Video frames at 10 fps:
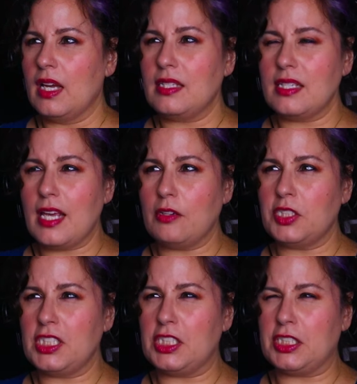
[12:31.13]
Is this how
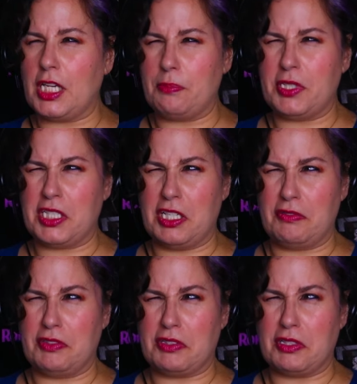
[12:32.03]
she
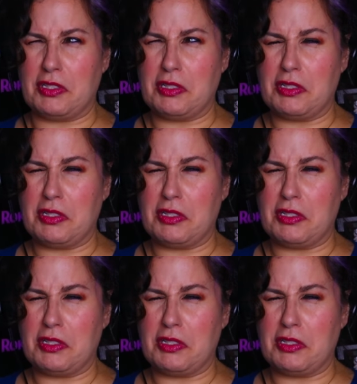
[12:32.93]
shapeshifts?